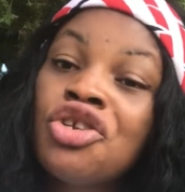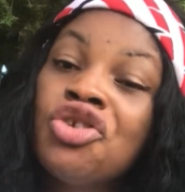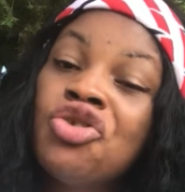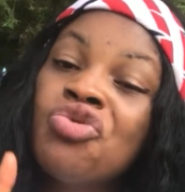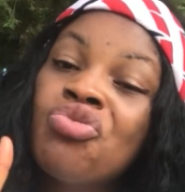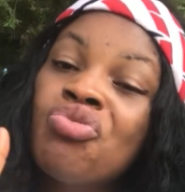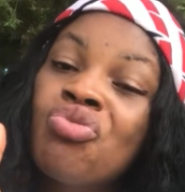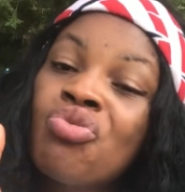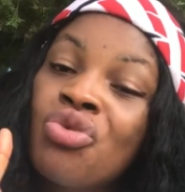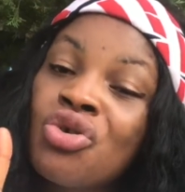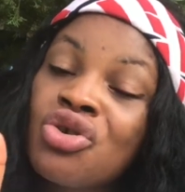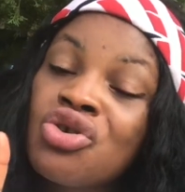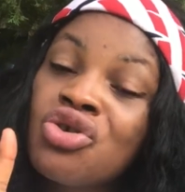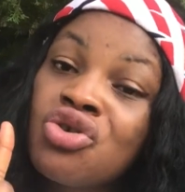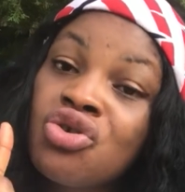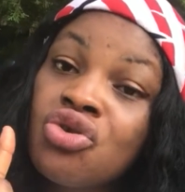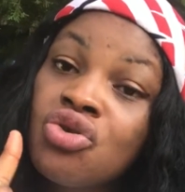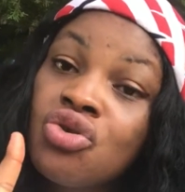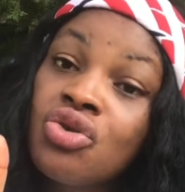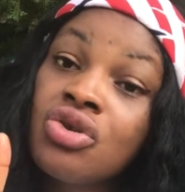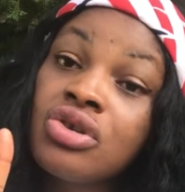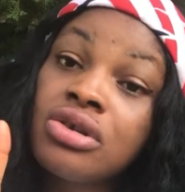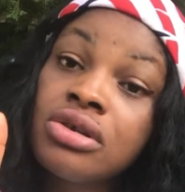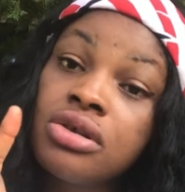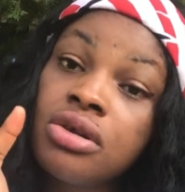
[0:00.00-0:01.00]
you must
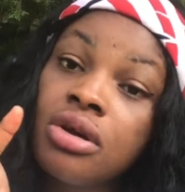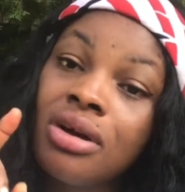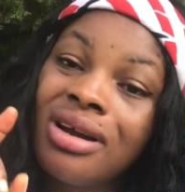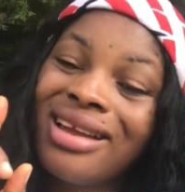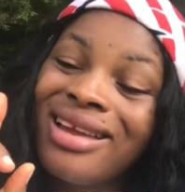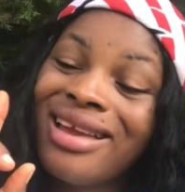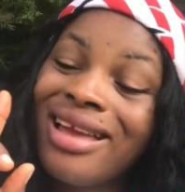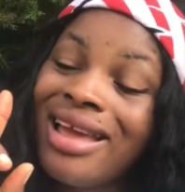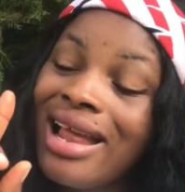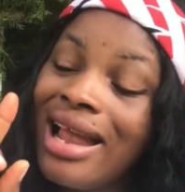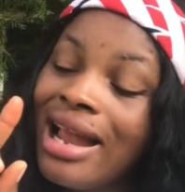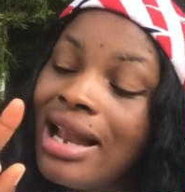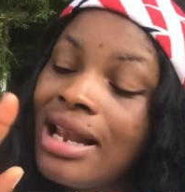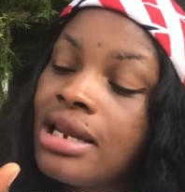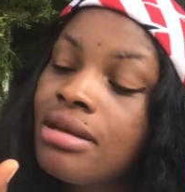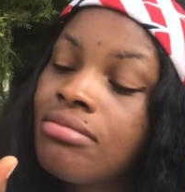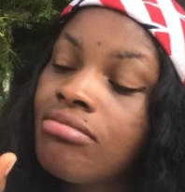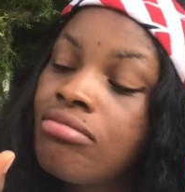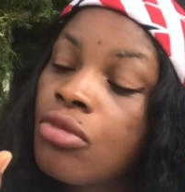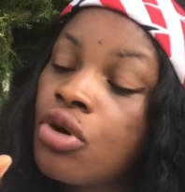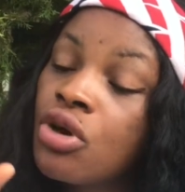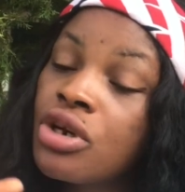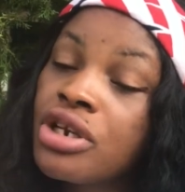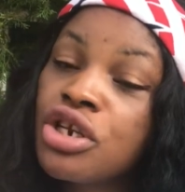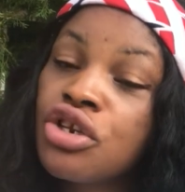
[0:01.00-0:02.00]
use your early
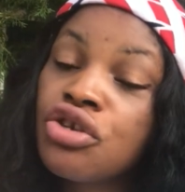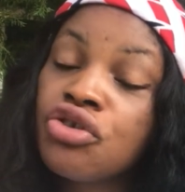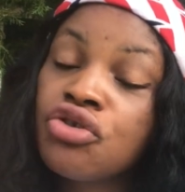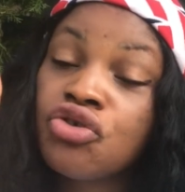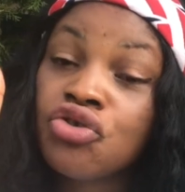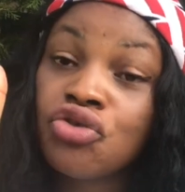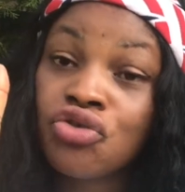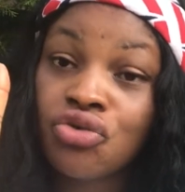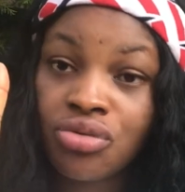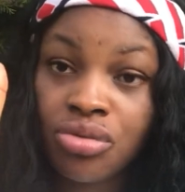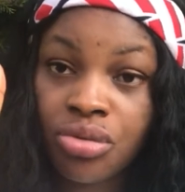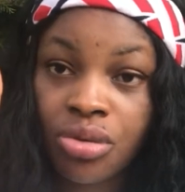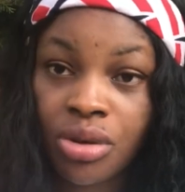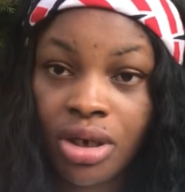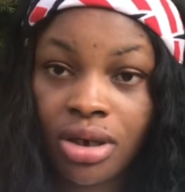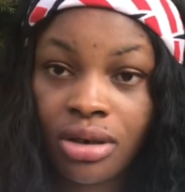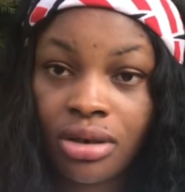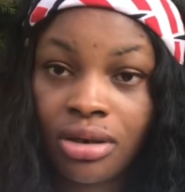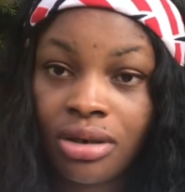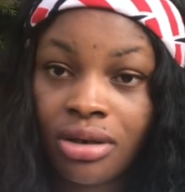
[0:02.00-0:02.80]
morning urine.